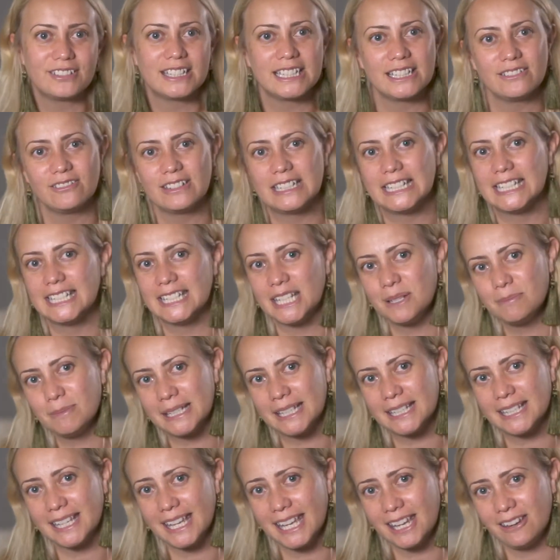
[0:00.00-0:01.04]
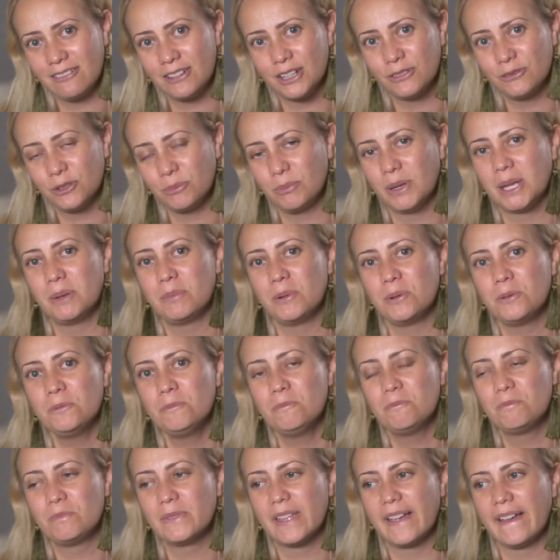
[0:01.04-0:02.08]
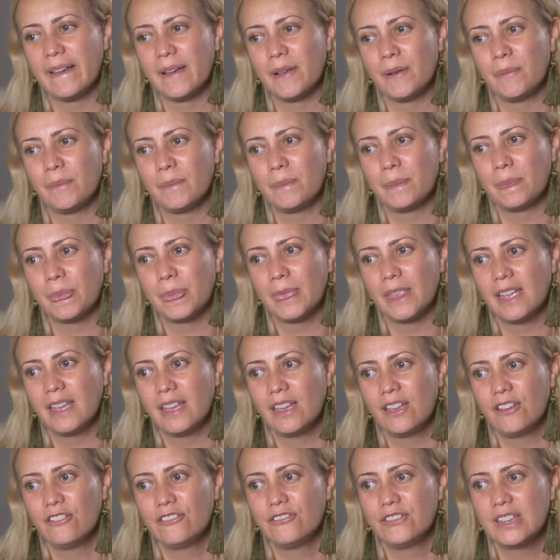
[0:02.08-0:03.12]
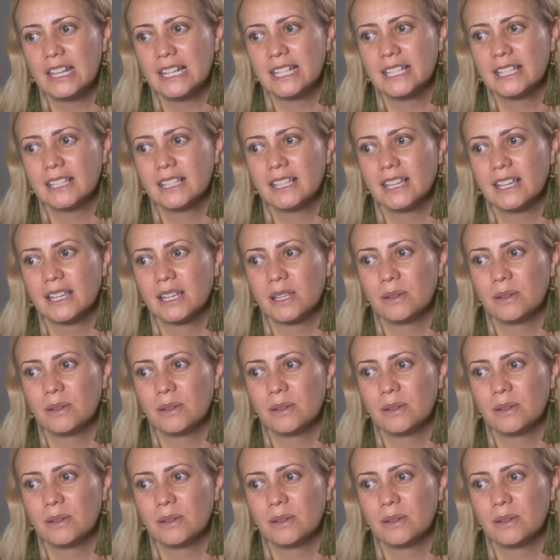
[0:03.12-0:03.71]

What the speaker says: really deeply and caring for people, feeling